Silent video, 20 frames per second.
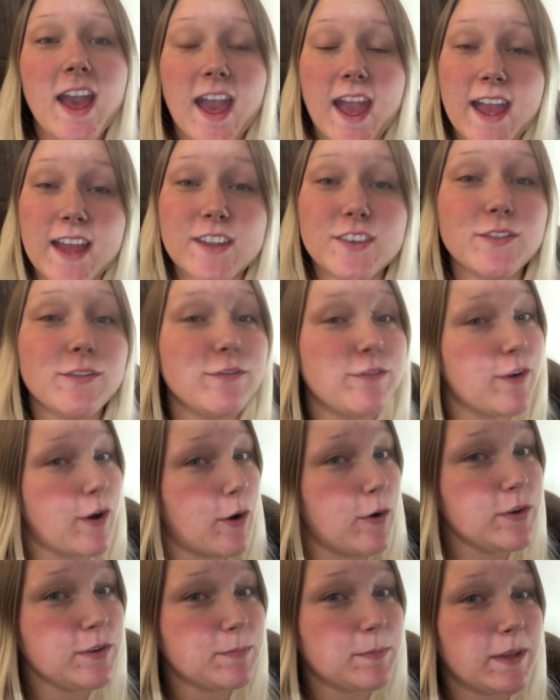and
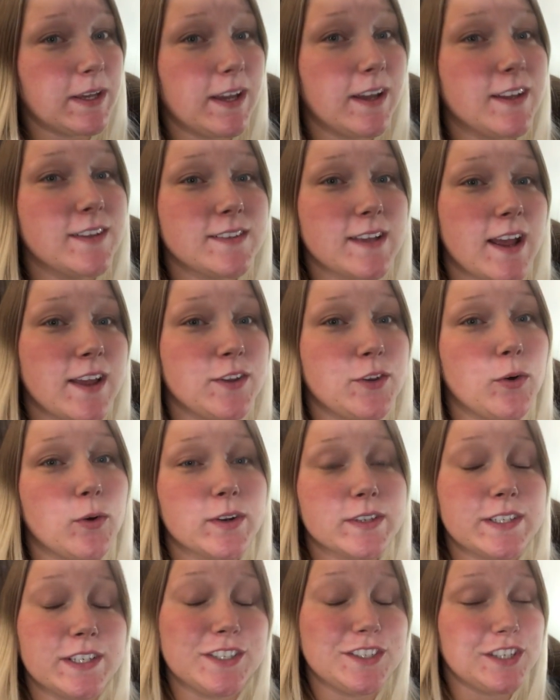vote because
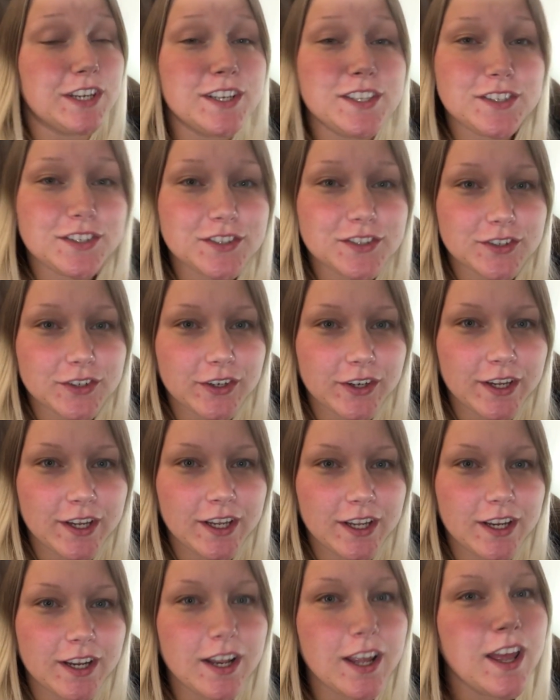your suggestions are
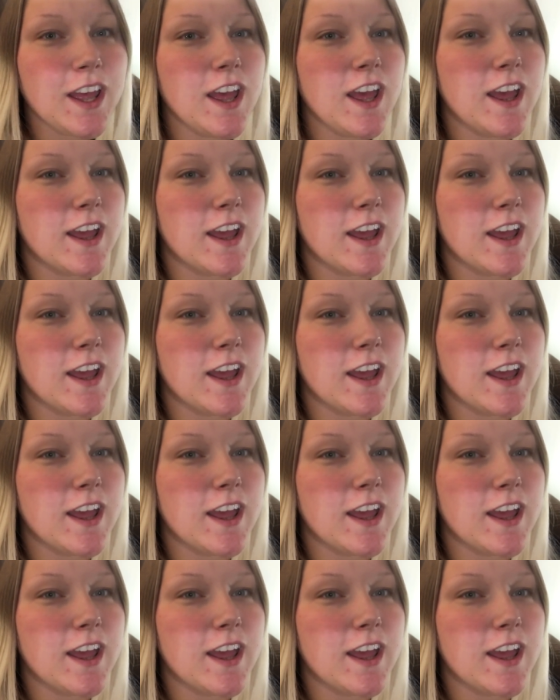in.